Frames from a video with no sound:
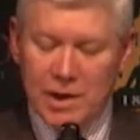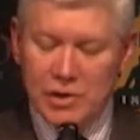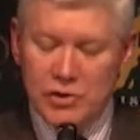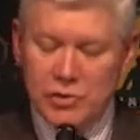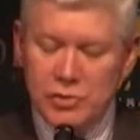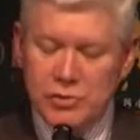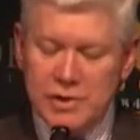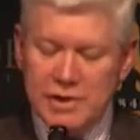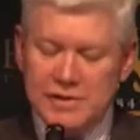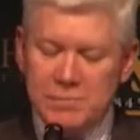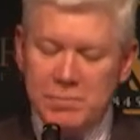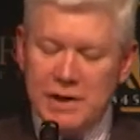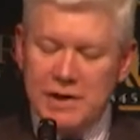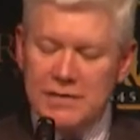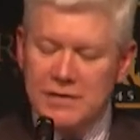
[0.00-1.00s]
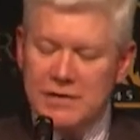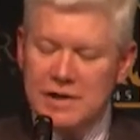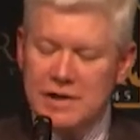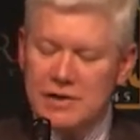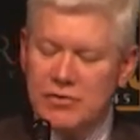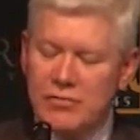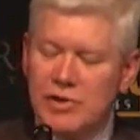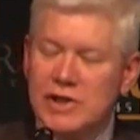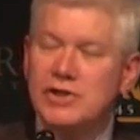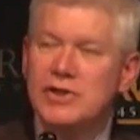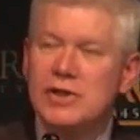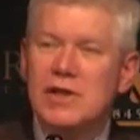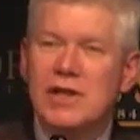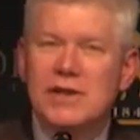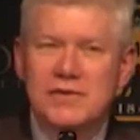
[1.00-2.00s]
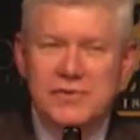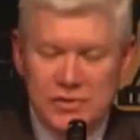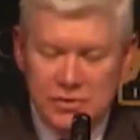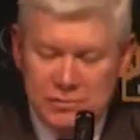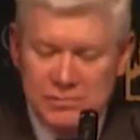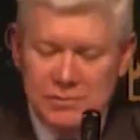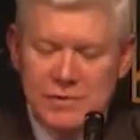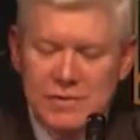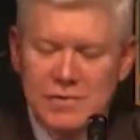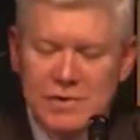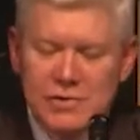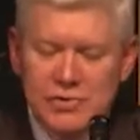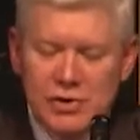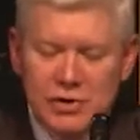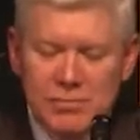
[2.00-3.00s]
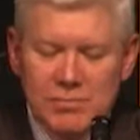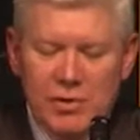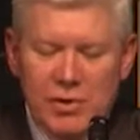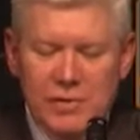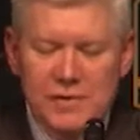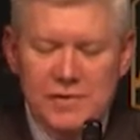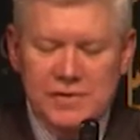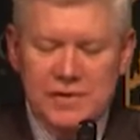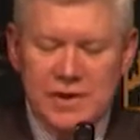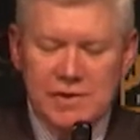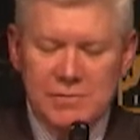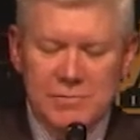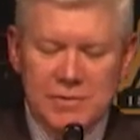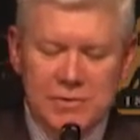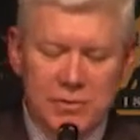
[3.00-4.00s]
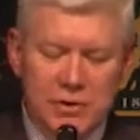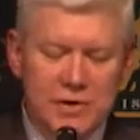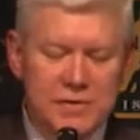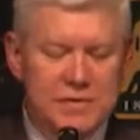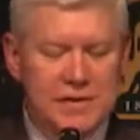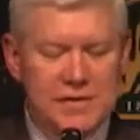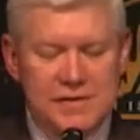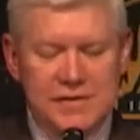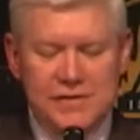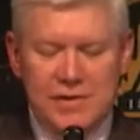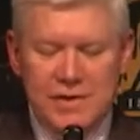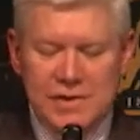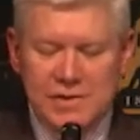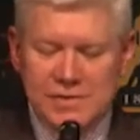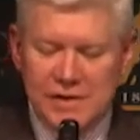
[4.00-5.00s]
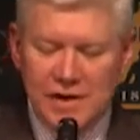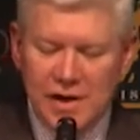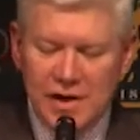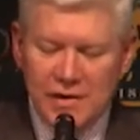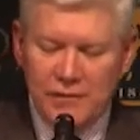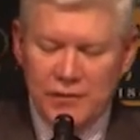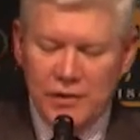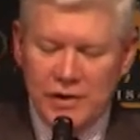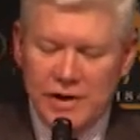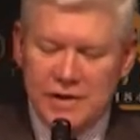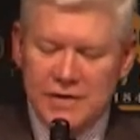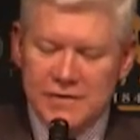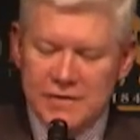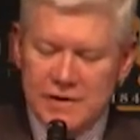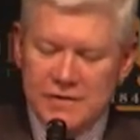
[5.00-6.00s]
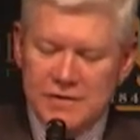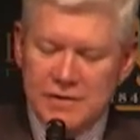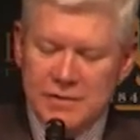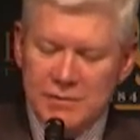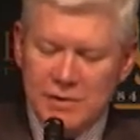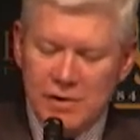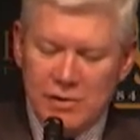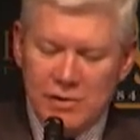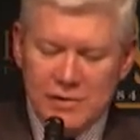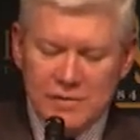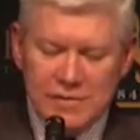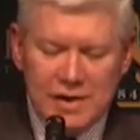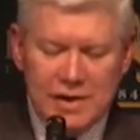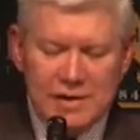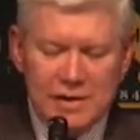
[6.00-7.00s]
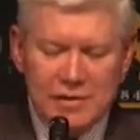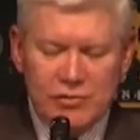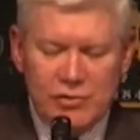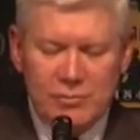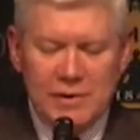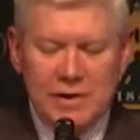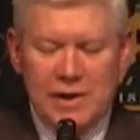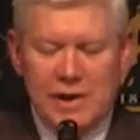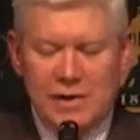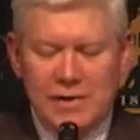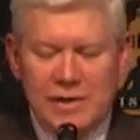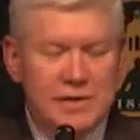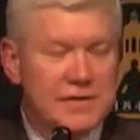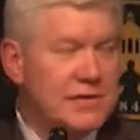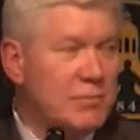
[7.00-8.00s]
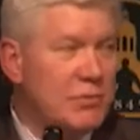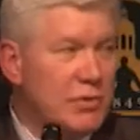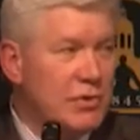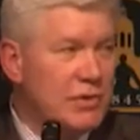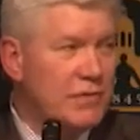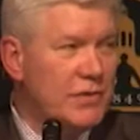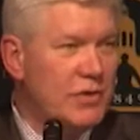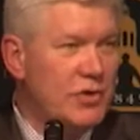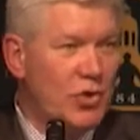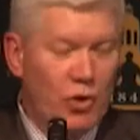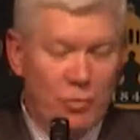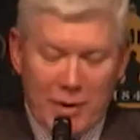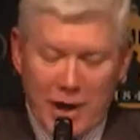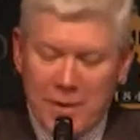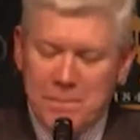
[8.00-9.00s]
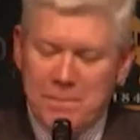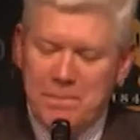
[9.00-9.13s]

Gould explains that he'd originally assumed that John Paul's statement was, as he writes, fully consistent with long standing Roman Catholic support for Noma.